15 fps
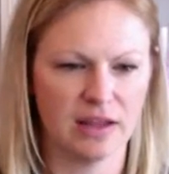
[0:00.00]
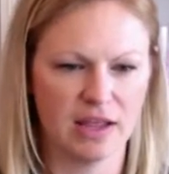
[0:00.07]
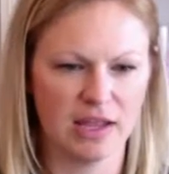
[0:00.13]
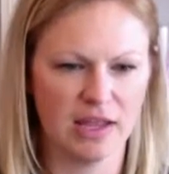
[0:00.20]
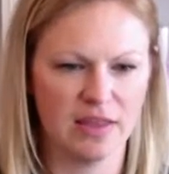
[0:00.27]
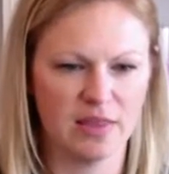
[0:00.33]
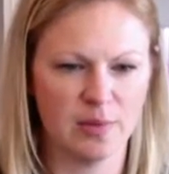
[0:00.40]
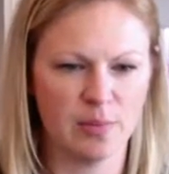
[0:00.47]

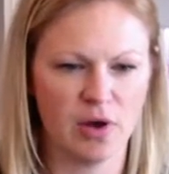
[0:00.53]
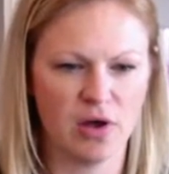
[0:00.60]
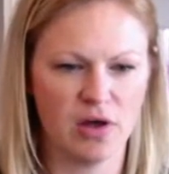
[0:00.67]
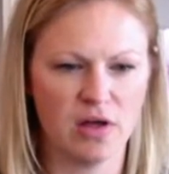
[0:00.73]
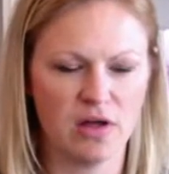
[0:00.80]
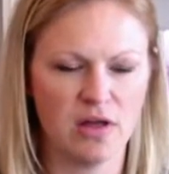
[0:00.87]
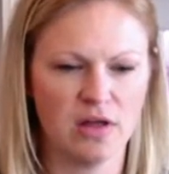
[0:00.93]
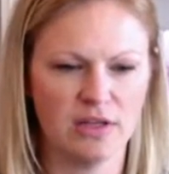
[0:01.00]
Get them
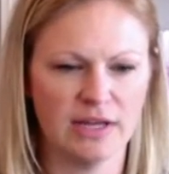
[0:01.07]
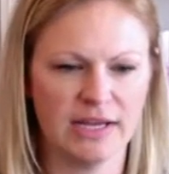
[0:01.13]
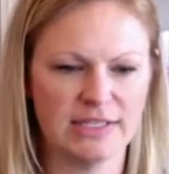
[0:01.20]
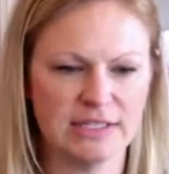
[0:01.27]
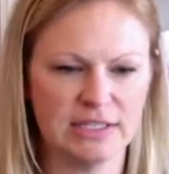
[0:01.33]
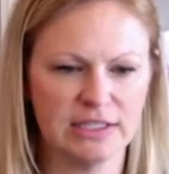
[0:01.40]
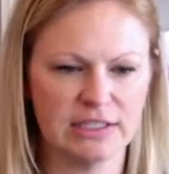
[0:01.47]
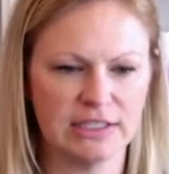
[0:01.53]
all nice
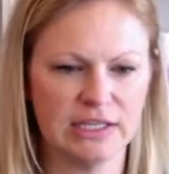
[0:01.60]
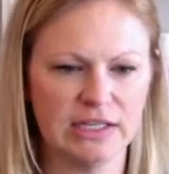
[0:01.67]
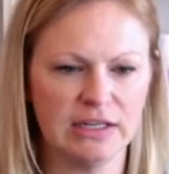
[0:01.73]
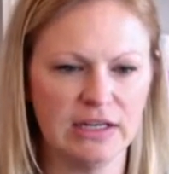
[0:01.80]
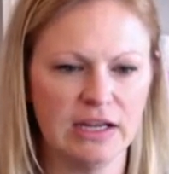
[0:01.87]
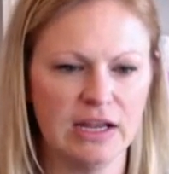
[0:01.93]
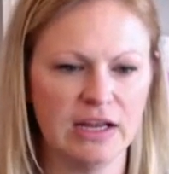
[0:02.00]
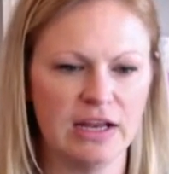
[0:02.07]
and clean.
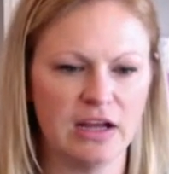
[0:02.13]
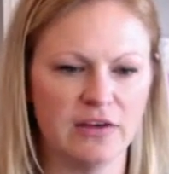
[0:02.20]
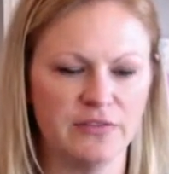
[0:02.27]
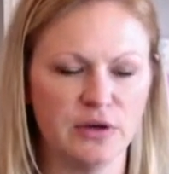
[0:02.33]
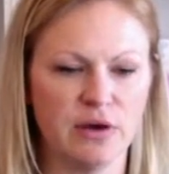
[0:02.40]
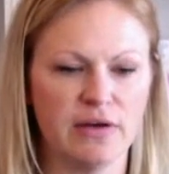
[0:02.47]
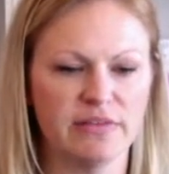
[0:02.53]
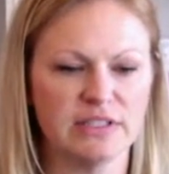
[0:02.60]
Now, if
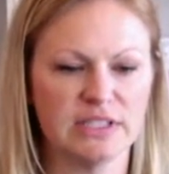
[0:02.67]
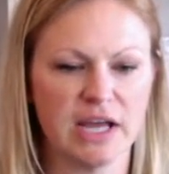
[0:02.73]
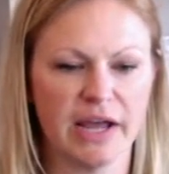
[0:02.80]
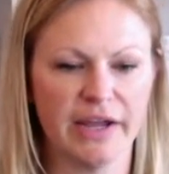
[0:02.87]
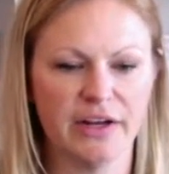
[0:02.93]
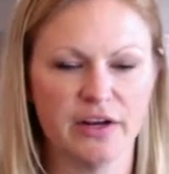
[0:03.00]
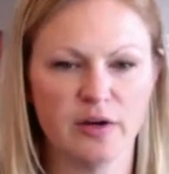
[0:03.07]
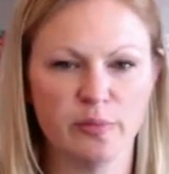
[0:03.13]
you have a
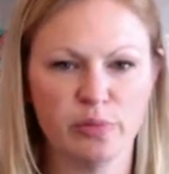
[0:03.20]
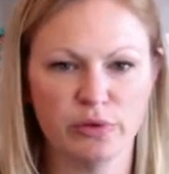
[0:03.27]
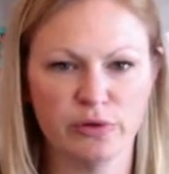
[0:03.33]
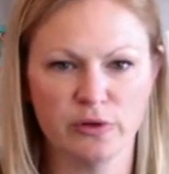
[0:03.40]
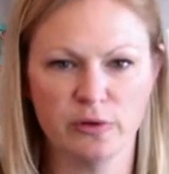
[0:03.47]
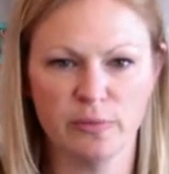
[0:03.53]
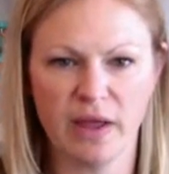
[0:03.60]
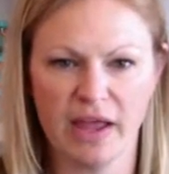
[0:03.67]
tighter
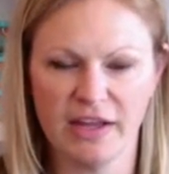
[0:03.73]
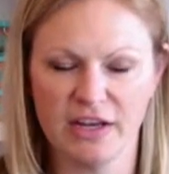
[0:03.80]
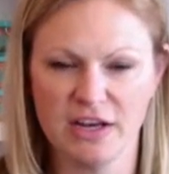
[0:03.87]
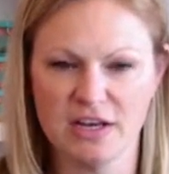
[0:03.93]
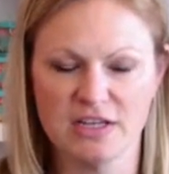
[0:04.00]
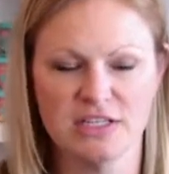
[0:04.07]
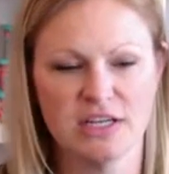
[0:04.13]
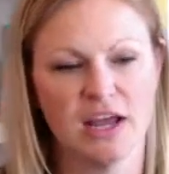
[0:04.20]
bloom
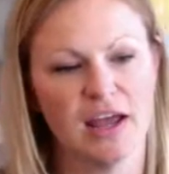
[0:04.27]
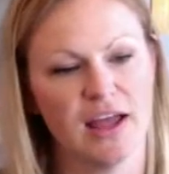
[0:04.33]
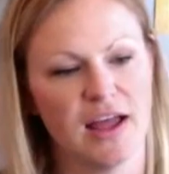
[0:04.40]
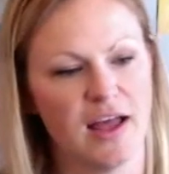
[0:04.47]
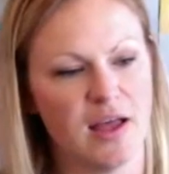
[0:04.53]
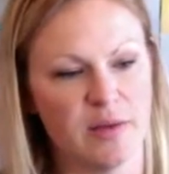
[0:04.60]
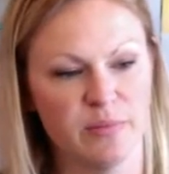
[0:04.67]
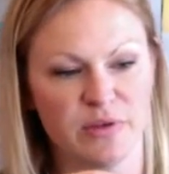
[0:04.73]
and
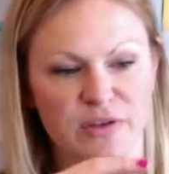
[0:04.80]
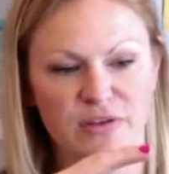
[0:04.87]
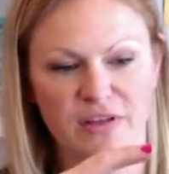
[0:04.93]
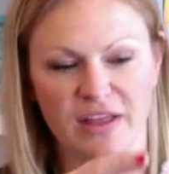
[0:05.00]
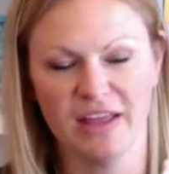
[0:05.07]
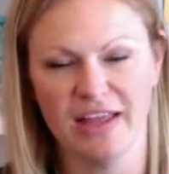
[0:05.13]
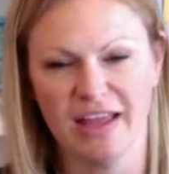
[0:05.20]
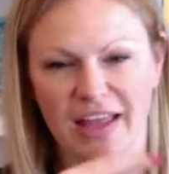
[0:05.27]

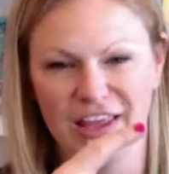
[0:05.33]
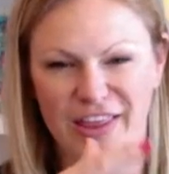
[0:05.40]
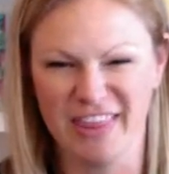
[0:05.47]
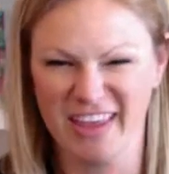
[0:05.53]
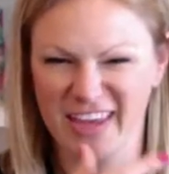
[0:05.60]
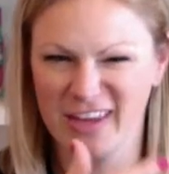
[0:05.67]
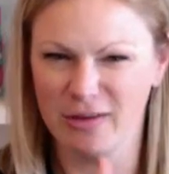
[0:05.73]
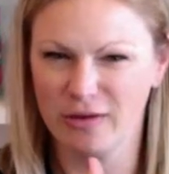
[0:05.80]
you
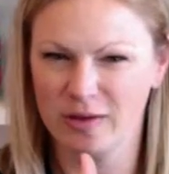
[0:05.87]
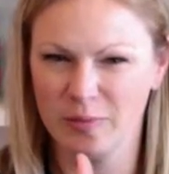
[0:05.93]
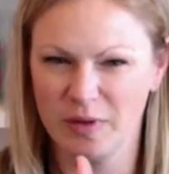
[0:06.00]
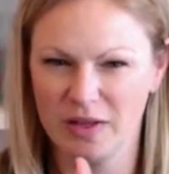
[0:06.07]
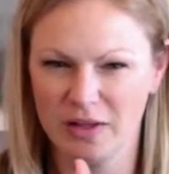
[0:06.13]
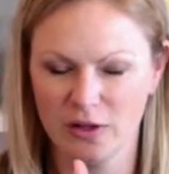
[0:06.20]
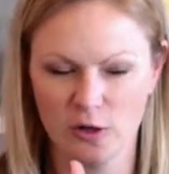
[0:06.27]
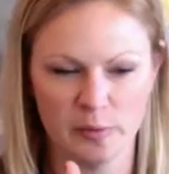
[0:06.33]
think you could be a
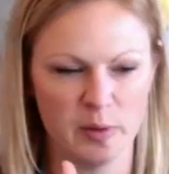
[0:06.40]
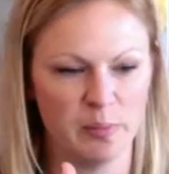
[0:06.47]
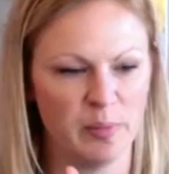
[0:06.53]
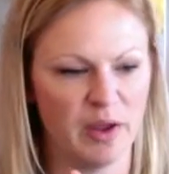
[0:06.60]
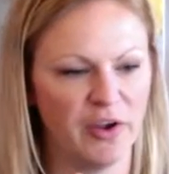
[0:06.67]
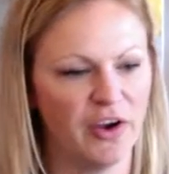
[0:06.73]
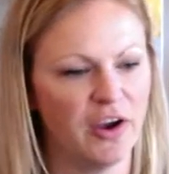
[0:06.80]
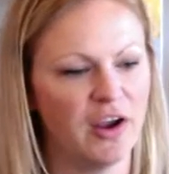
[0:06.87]
little bit
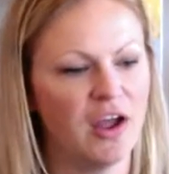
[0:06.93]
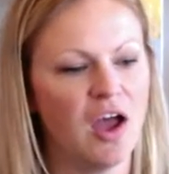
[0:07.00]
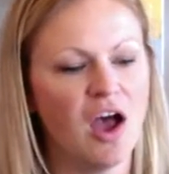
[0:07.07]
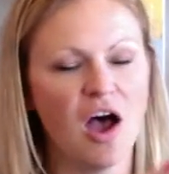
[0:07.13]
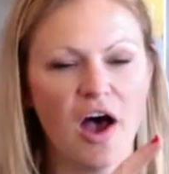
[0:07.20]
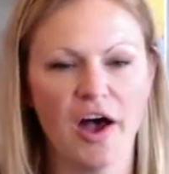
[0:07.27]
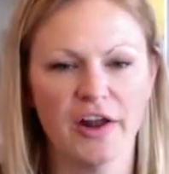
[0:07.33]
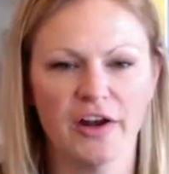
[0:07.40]
bigger,
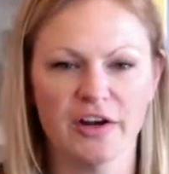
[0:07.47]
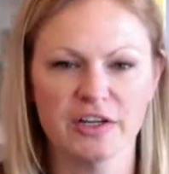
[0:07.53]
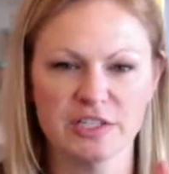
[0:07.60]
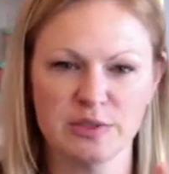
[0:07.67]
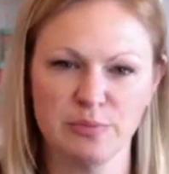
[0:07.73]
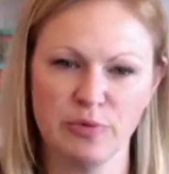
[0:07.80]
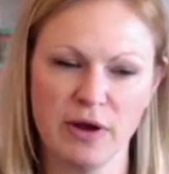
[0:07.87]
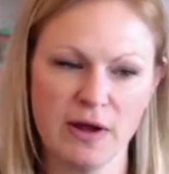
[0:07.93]
on our
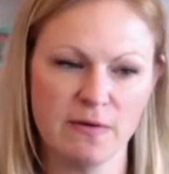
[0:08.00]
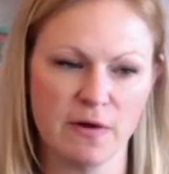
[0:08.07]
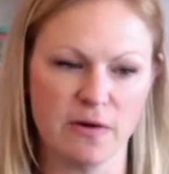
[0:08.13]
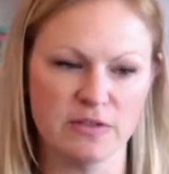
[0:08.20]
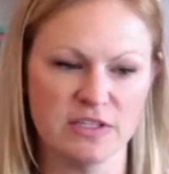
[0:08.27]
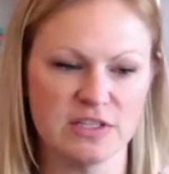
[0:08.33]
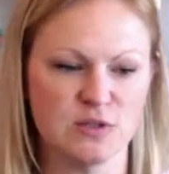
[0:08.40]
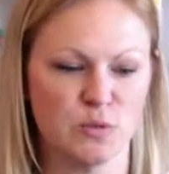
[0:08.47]
spray
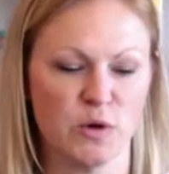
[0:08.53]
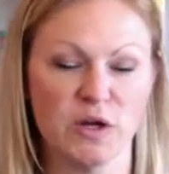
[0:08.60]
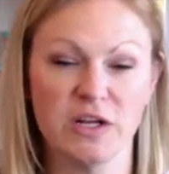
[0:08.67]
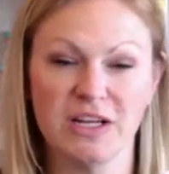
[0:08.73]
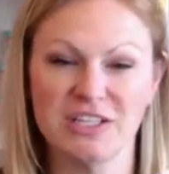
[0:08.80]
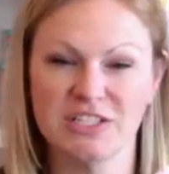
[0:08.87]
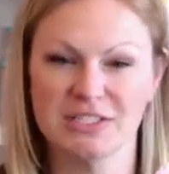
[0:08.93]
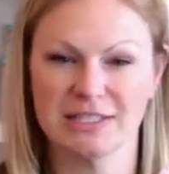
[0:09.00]
roses, we're
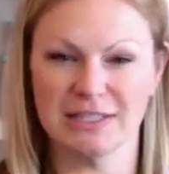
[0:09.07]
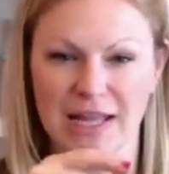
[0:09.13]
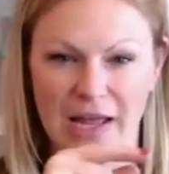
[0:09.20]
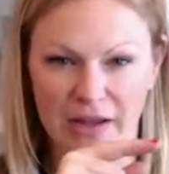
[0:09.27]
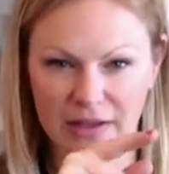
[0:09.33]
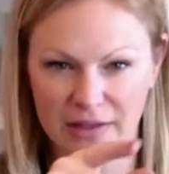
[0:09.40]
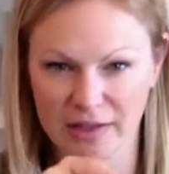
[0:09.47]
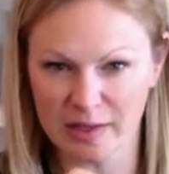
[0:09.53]
gonna just
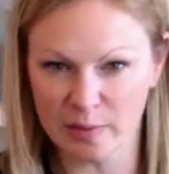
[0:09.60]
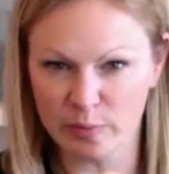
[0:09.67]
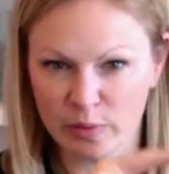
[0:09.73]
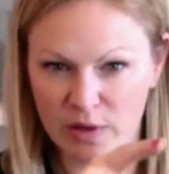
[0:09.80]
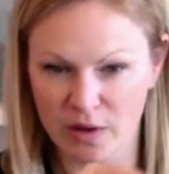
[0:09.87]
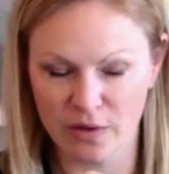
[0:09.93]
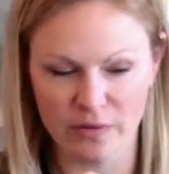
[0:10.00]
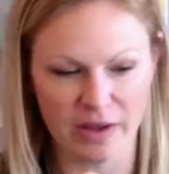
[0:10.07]
lightly
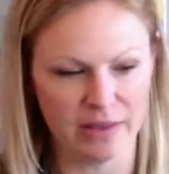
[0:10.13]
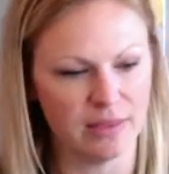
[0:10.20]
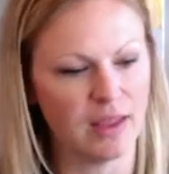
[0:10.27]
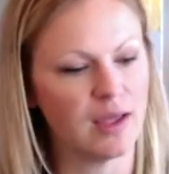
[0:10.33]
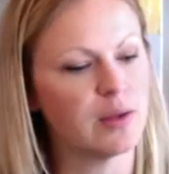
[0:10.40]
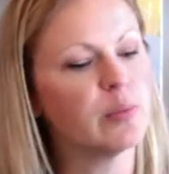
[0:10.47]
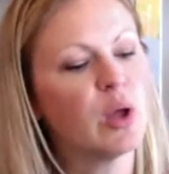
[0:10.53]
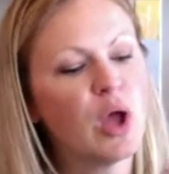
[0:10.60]
blow in
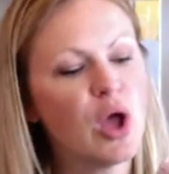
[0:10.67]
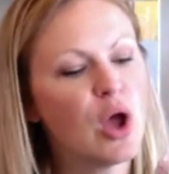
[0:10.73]
them